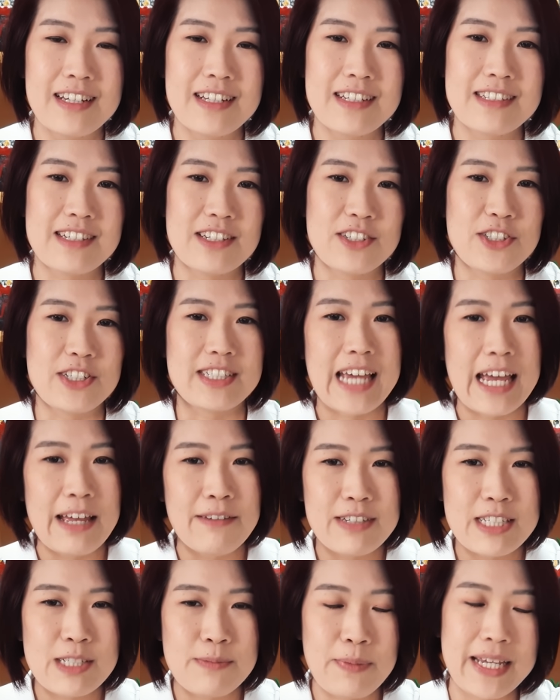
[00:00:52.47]
such as
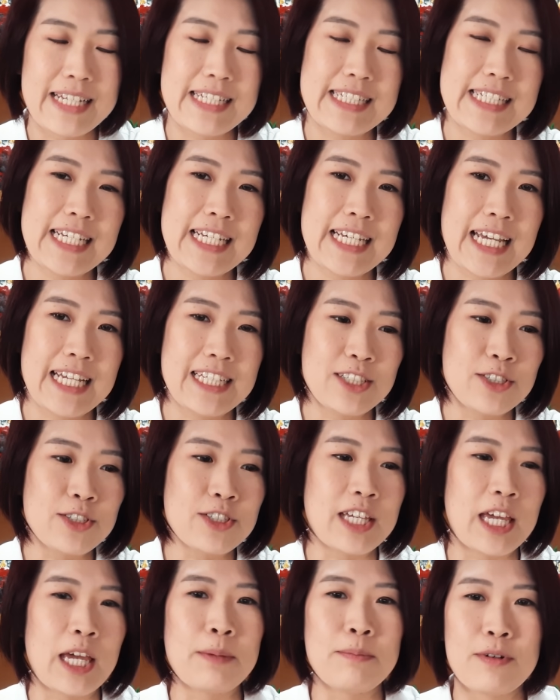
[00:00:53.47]
canvas painting and a
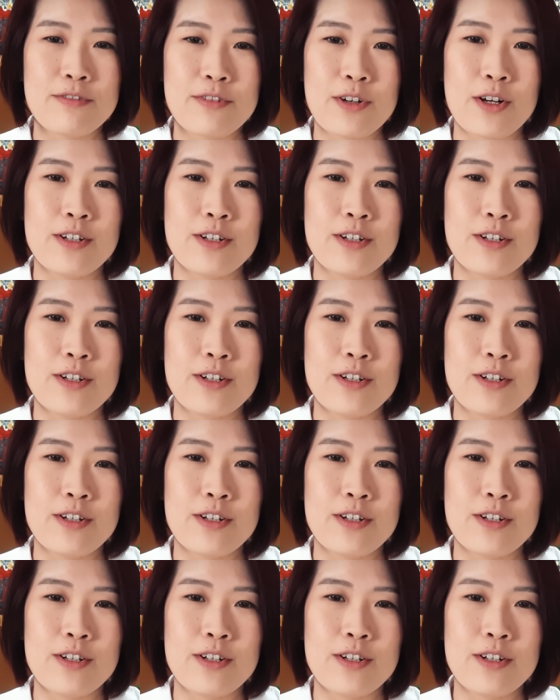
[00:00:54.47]
good game of